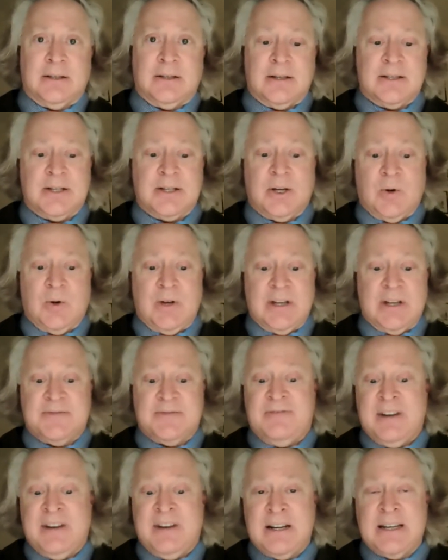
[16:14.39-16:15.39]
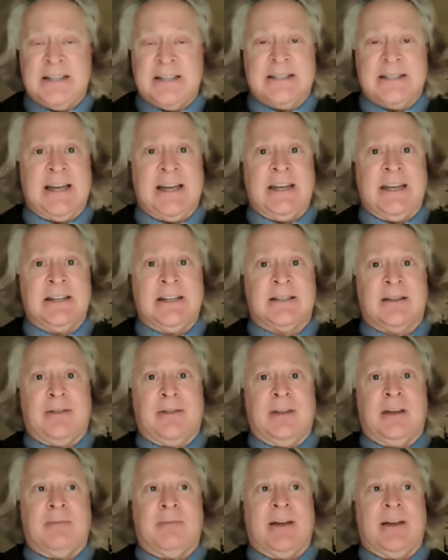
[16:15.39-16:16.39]
So it's very exciting to
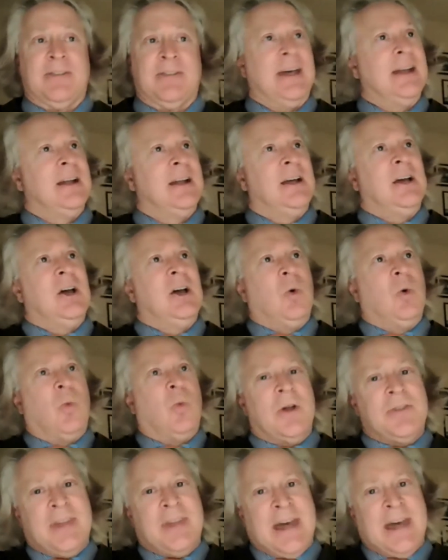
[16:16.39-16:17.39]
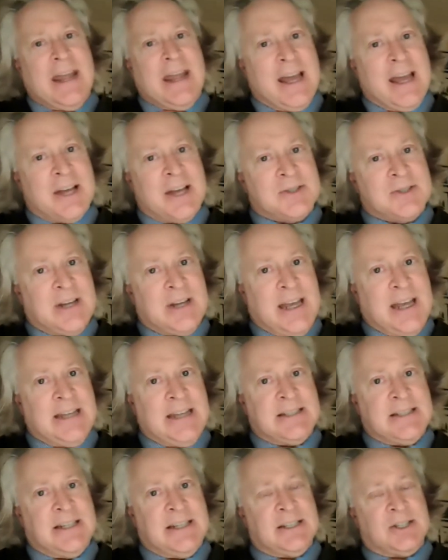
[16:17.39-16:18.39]
think about that, what that extra
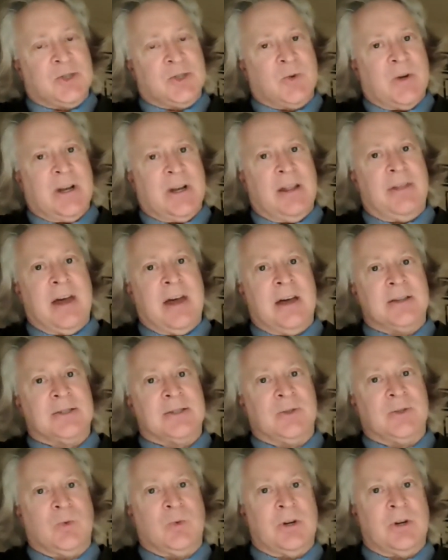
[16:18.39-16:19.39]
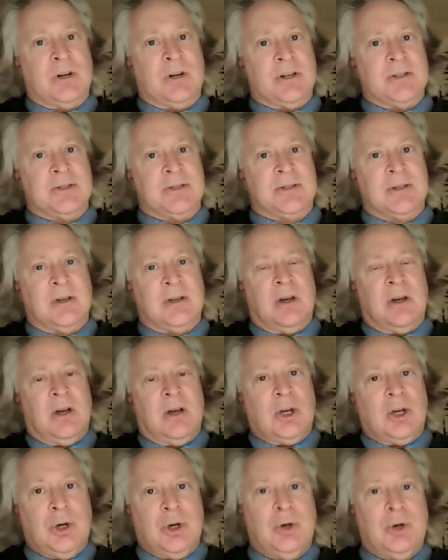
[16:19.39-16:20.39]
18 to 20,000 words
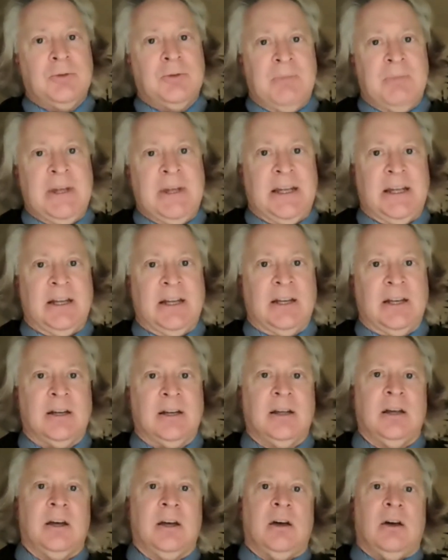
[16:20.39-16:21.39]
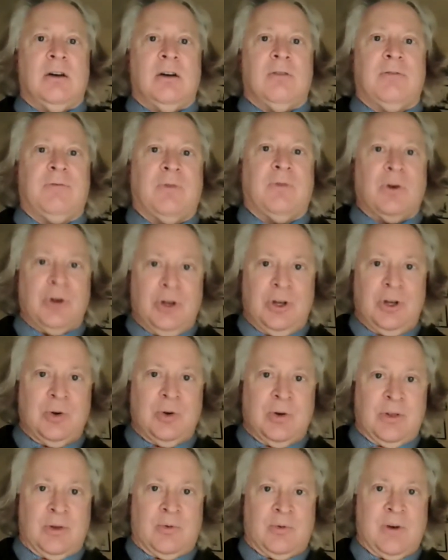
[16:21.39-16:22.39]
could mean for
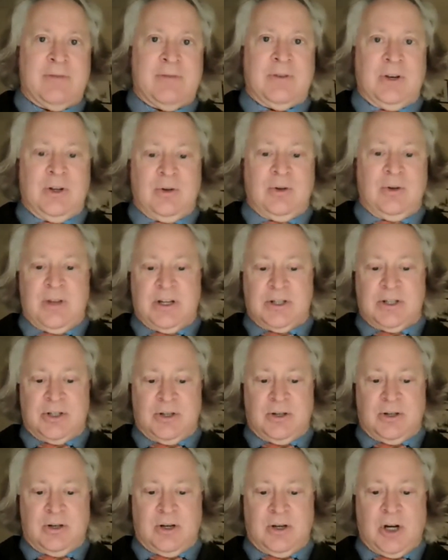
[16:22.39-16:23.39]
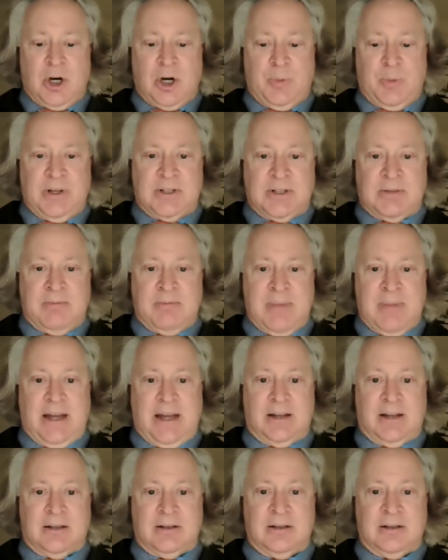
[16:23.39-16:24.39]
you and the revenue that you're hoping to
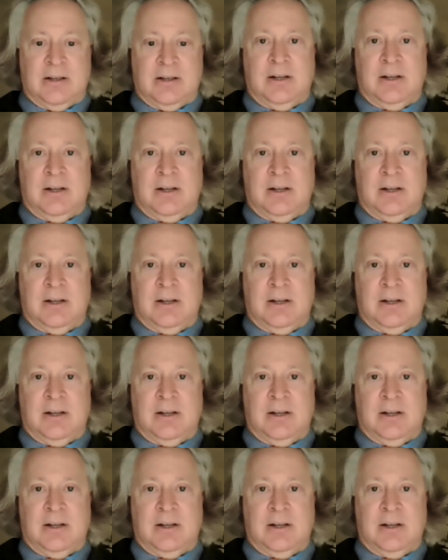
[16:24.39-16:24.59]
make.